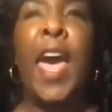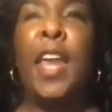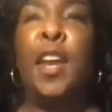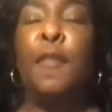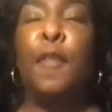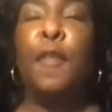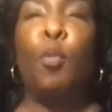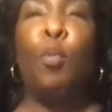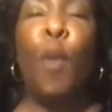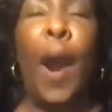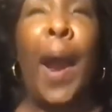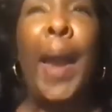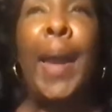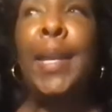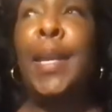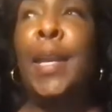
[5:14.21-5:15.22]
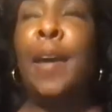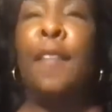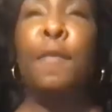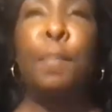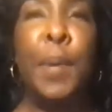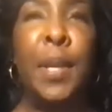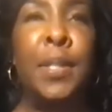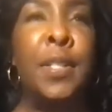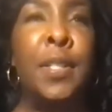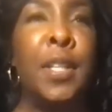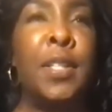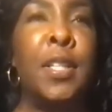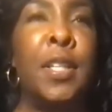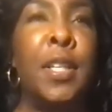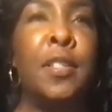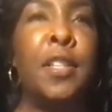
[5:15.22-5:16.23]
and a variety of
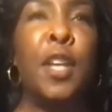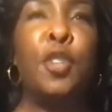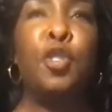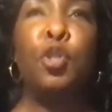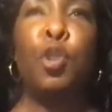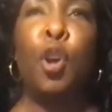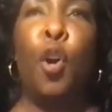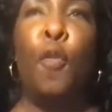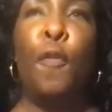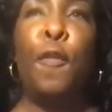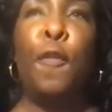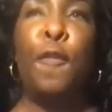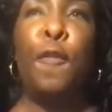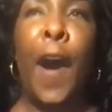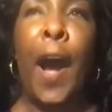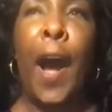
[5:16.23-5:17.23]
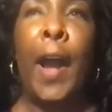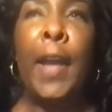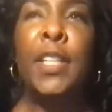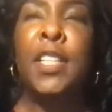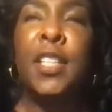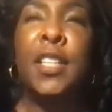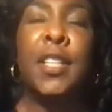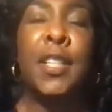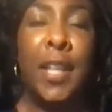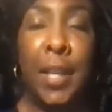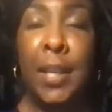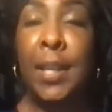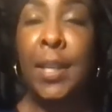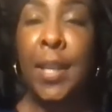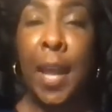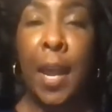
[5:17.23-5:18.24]
businesses that you don't find just in
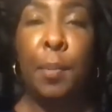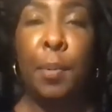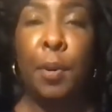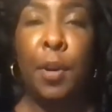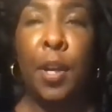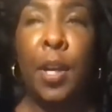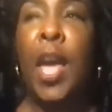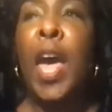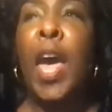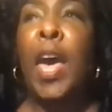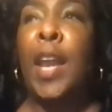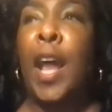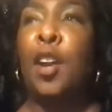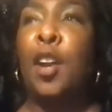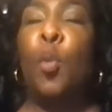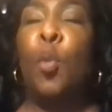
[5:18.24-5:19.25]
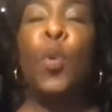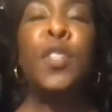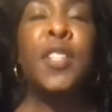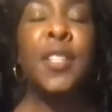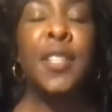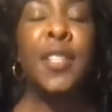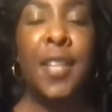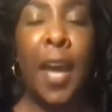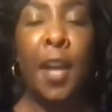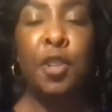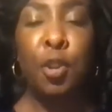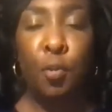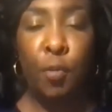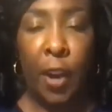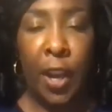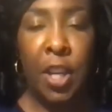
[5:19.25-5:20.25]
any neighborhood. And I don't want the
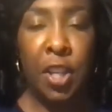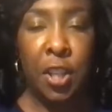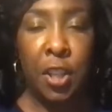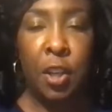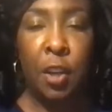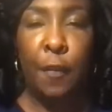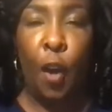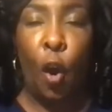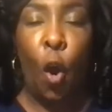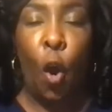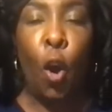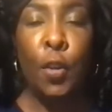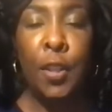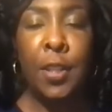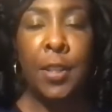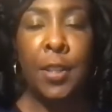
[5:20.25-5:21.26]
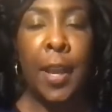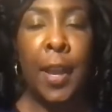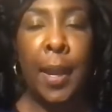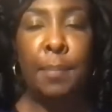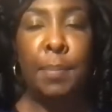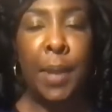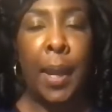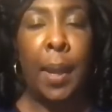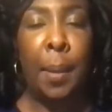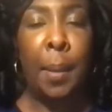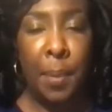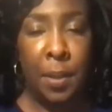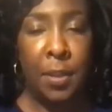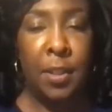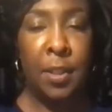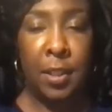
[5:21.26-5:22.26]
saturation of all the same damn
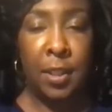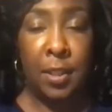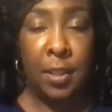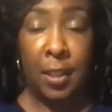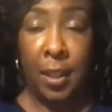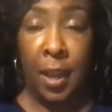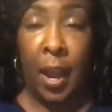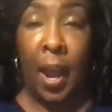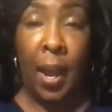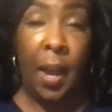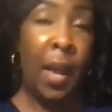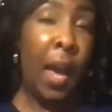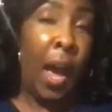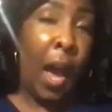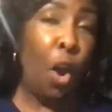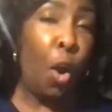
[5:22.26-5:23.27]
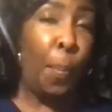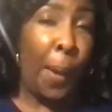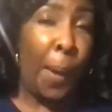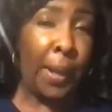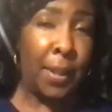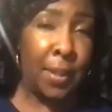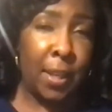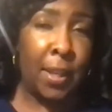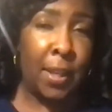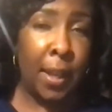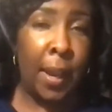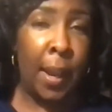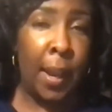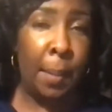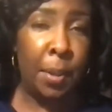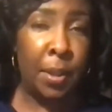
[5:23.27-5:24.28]
businesses. I hope I can say
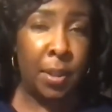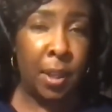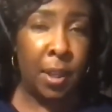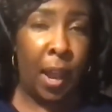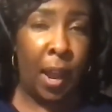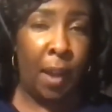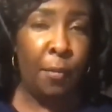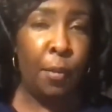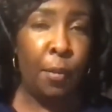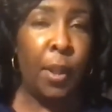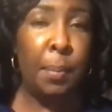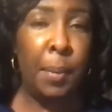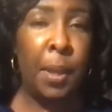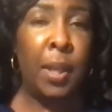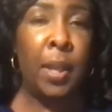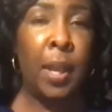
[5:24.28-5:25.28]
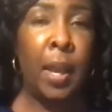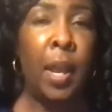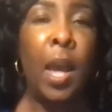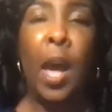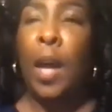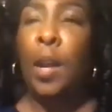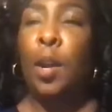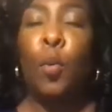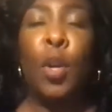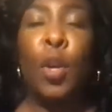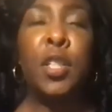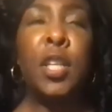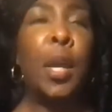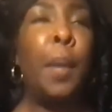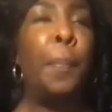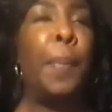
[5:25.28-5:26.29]
damn, because I really mean it. I don't want
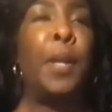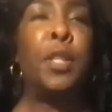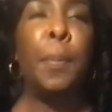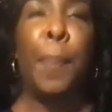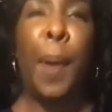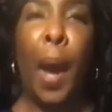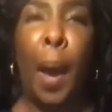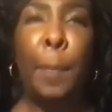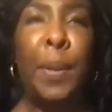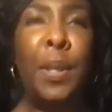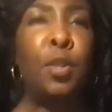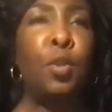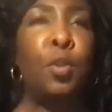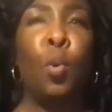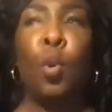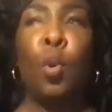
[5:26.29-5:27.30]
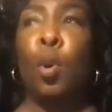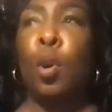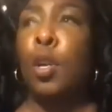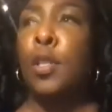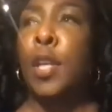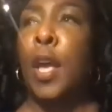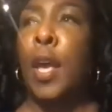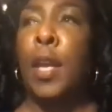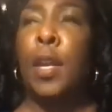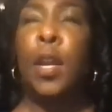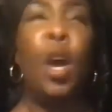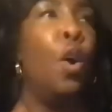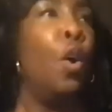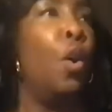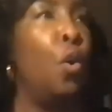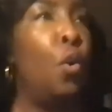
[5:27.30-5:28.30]
to see a bunch of poppy stores and
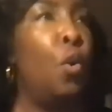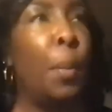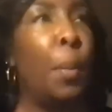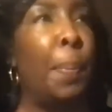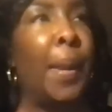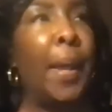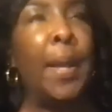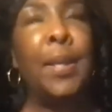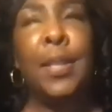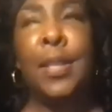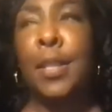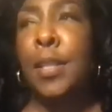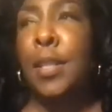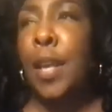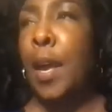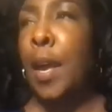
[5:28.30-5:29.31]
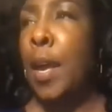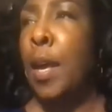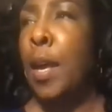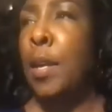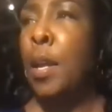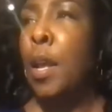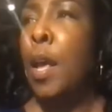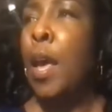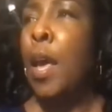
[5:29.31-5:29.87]
hookah places and